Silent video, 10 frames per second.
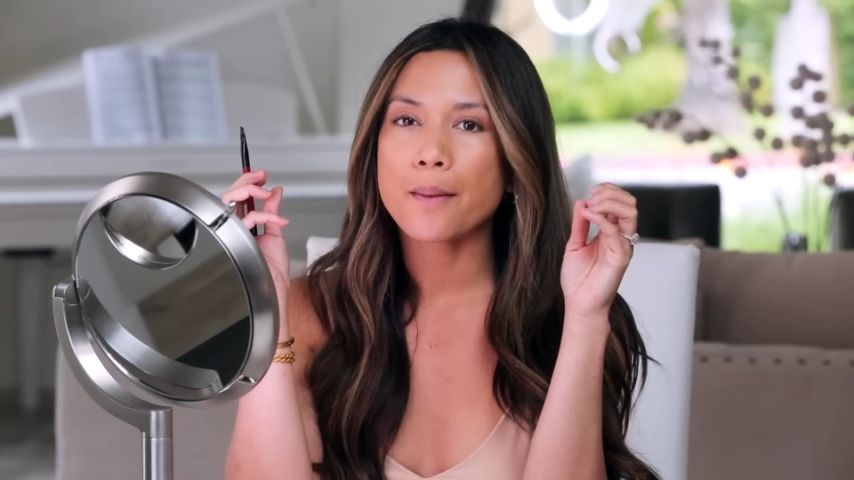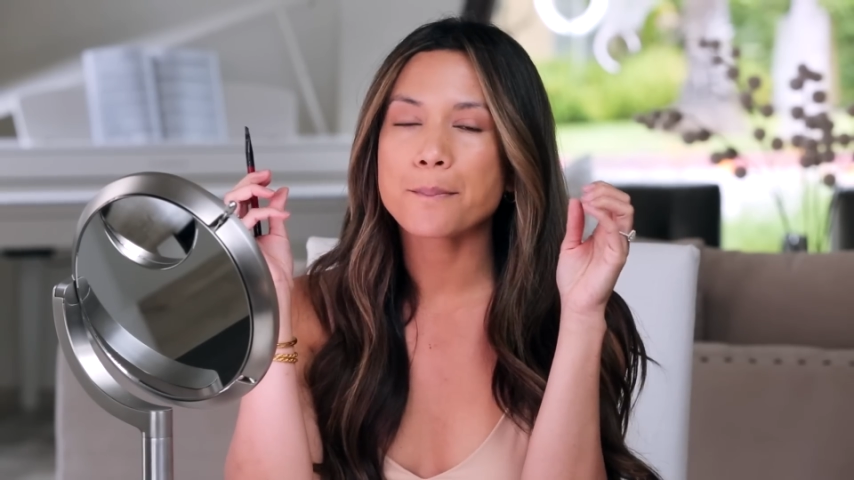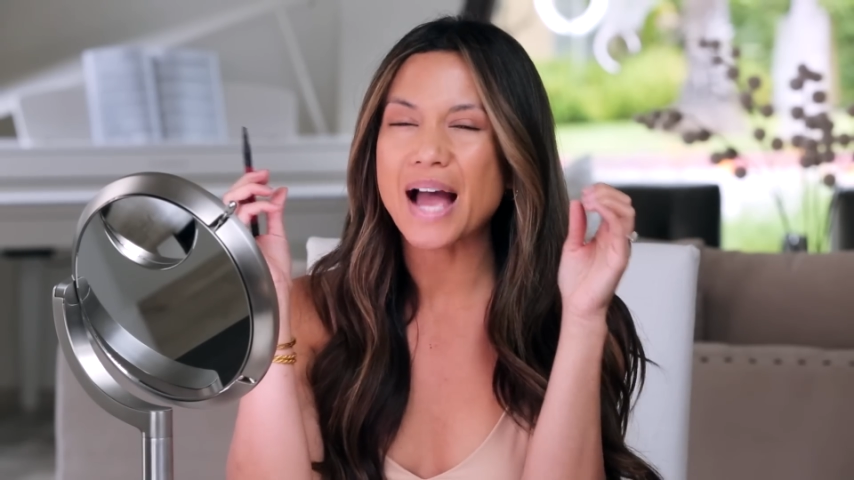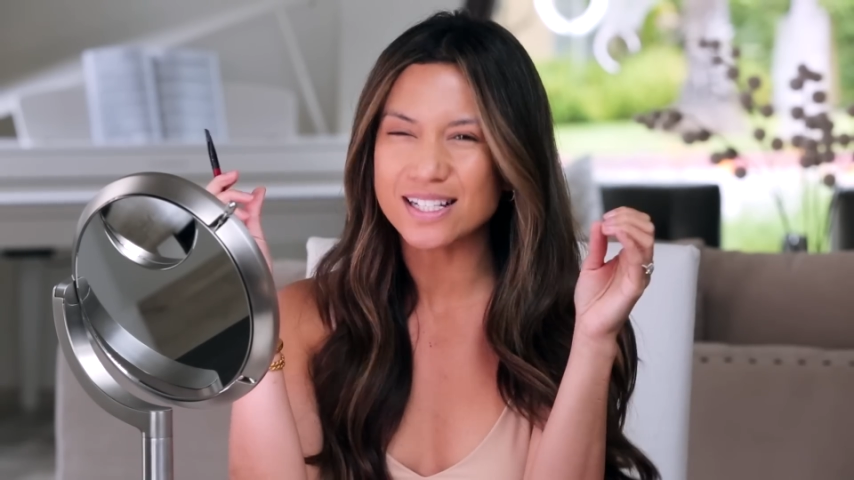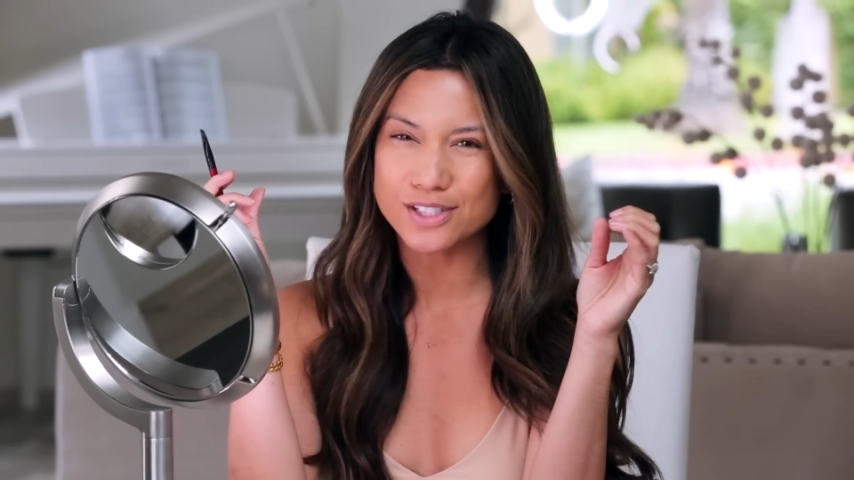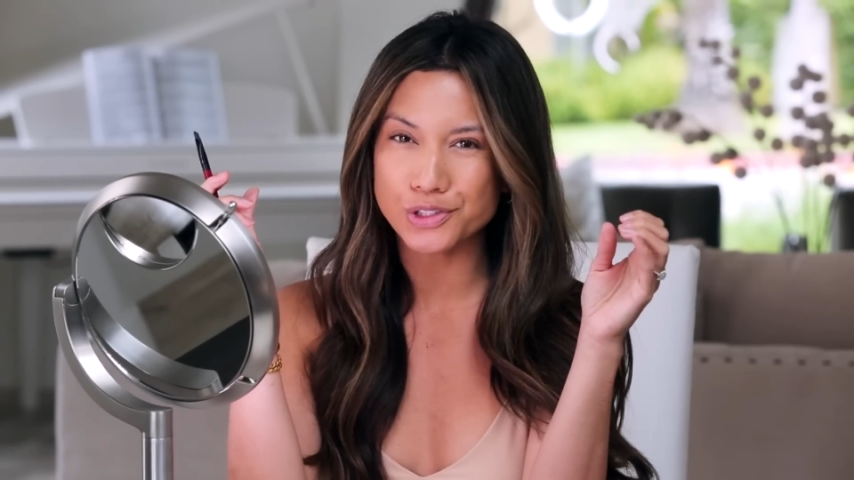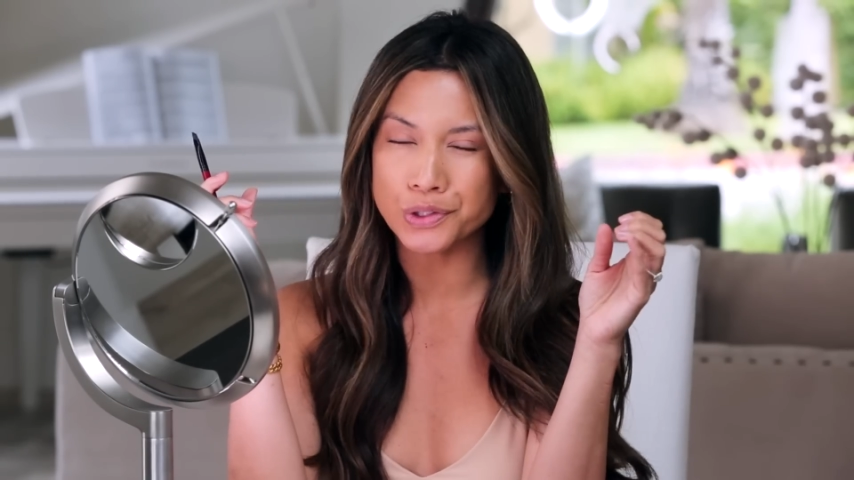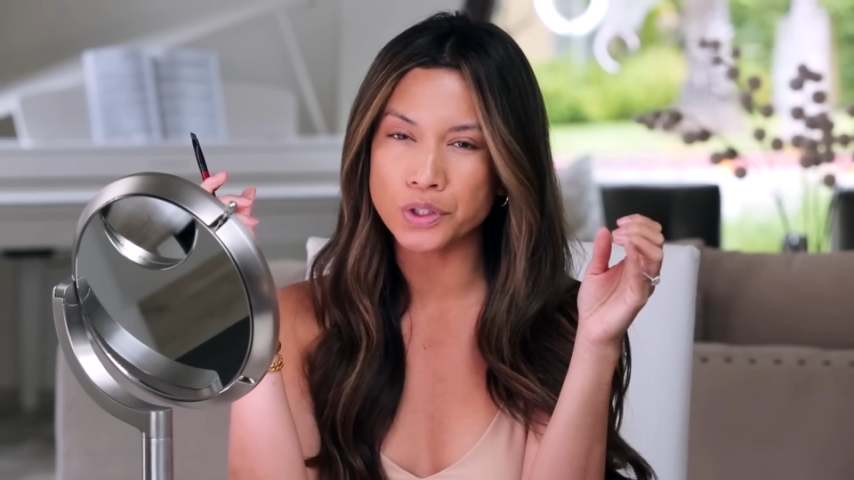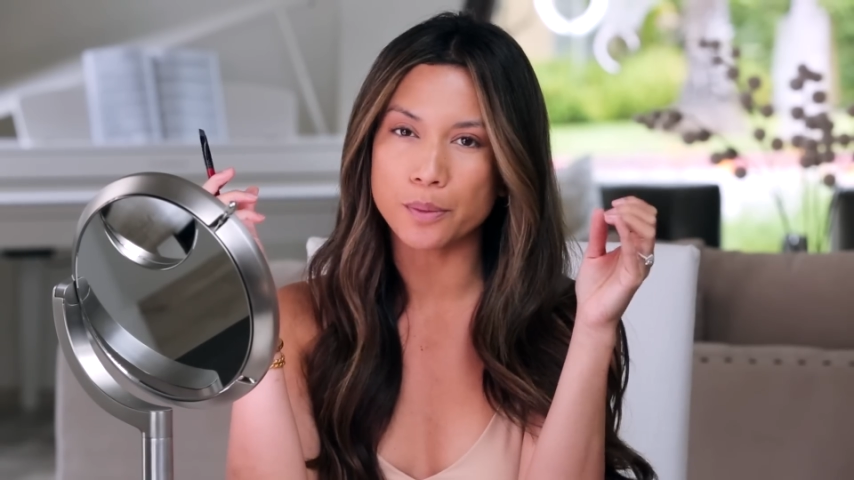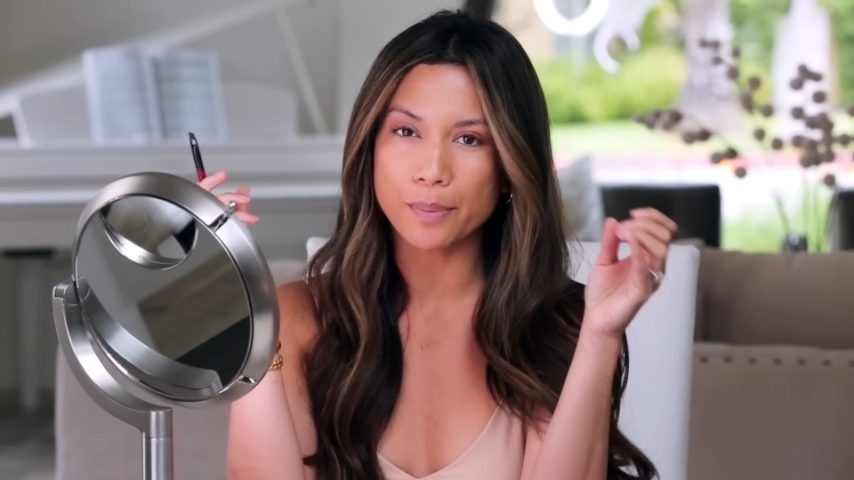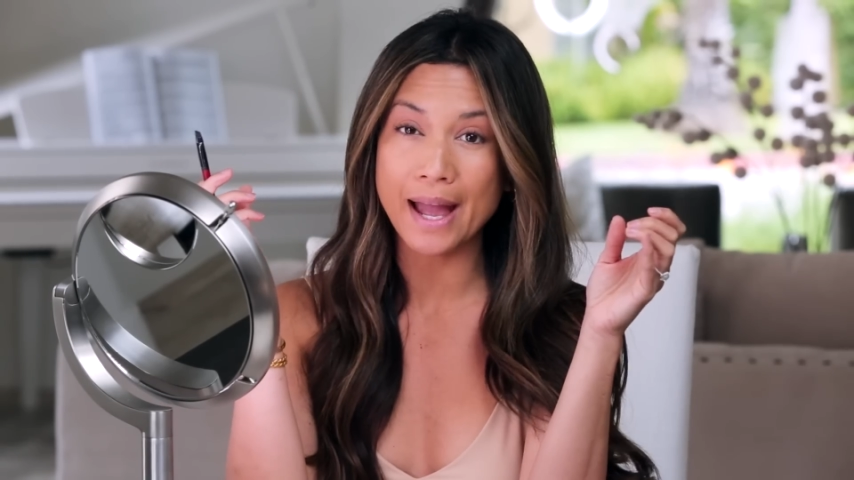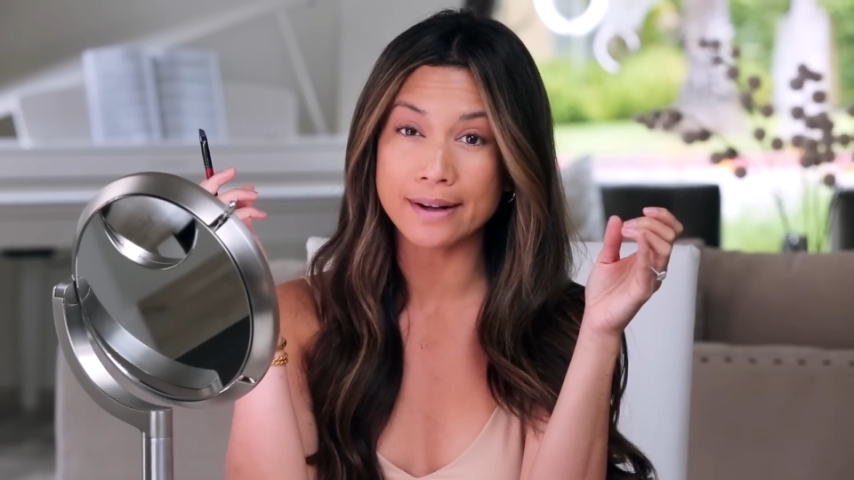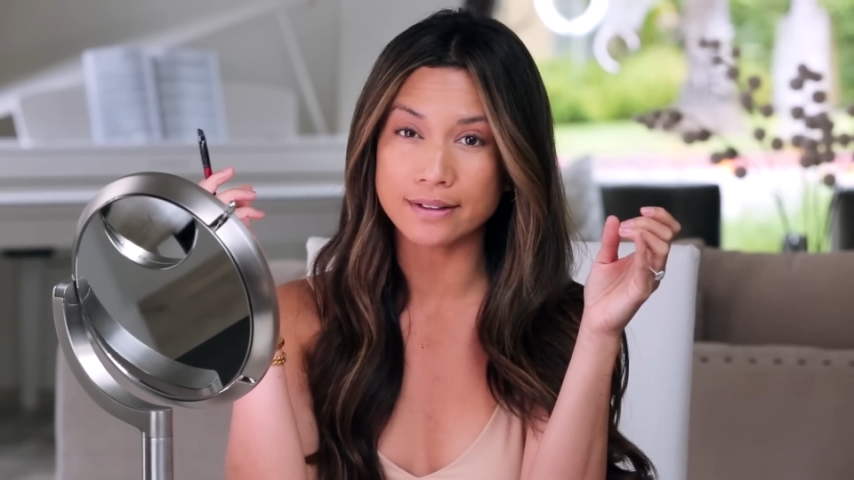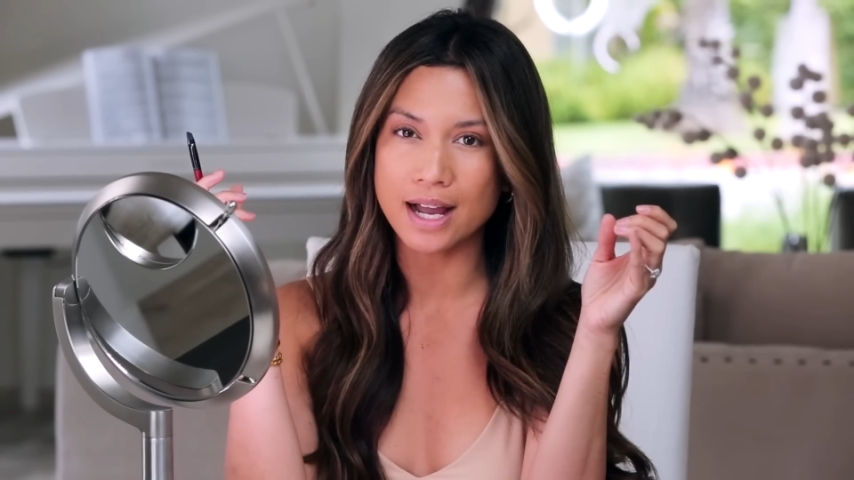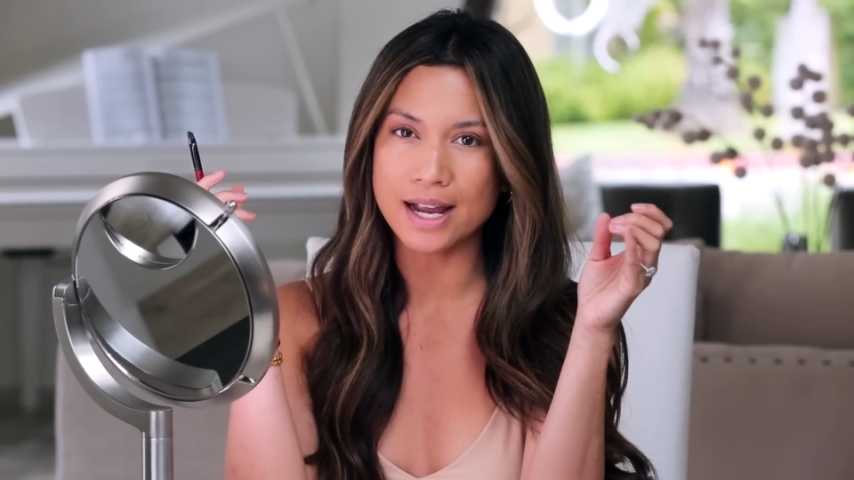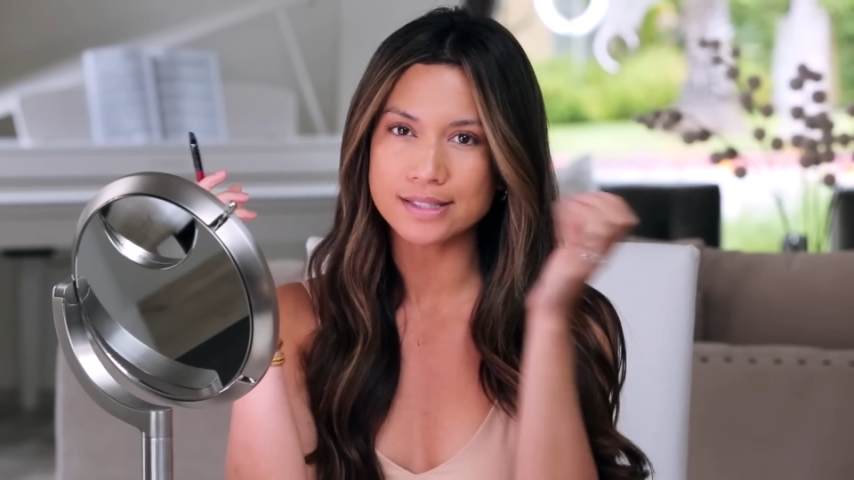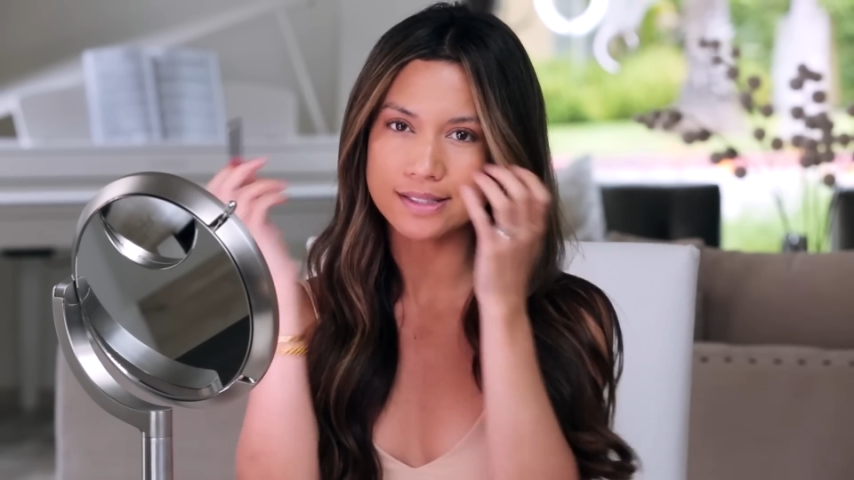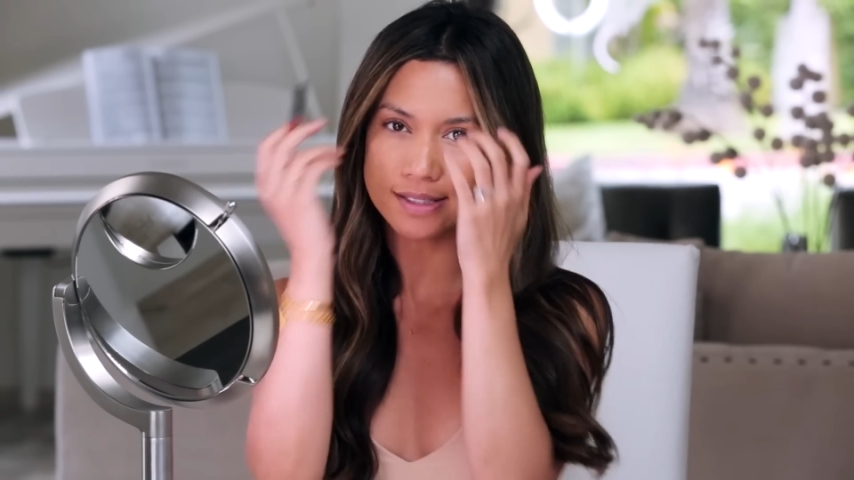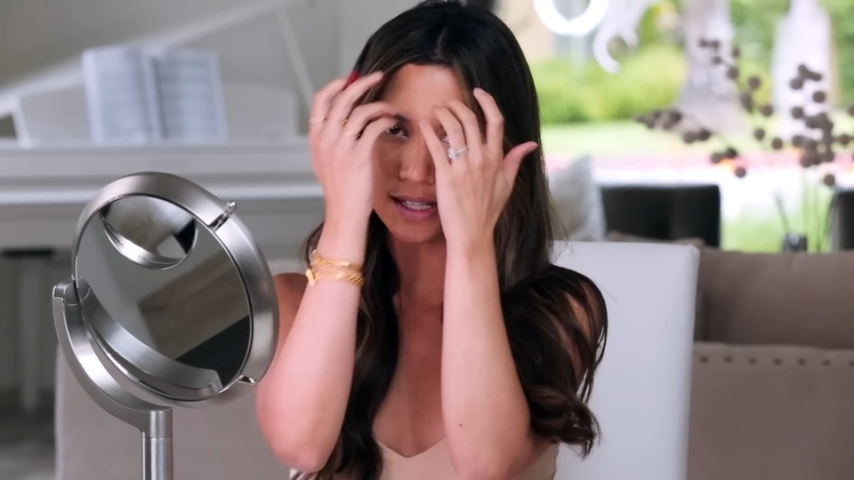pencil or pen lines